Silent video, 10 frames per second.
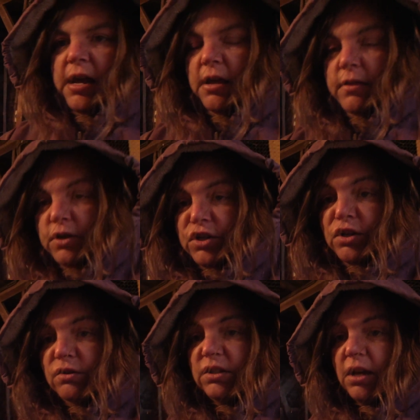and there's
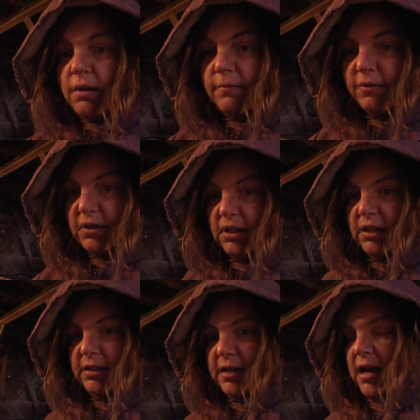no time for
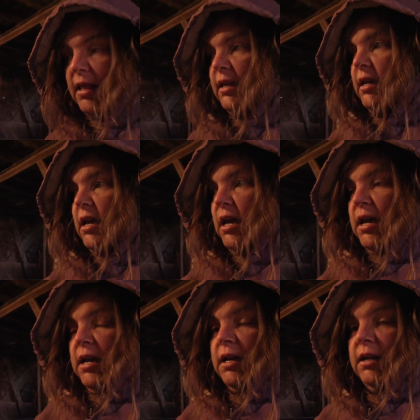dilly-dally
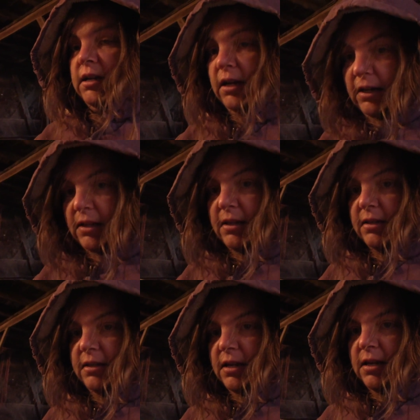and I need to get
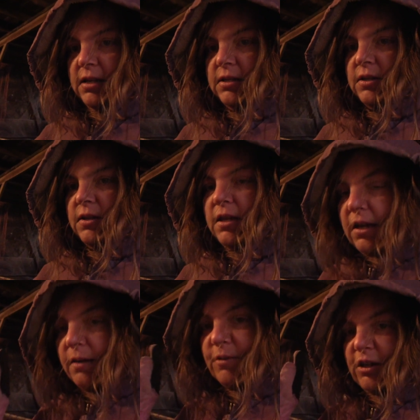this done so I think
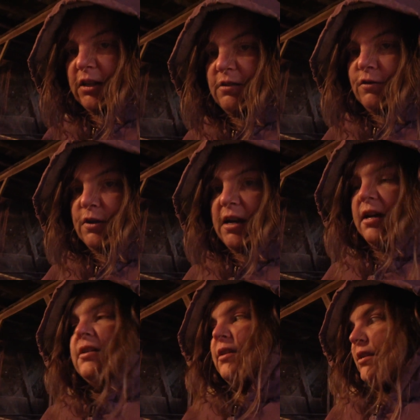I'm going to leave you guys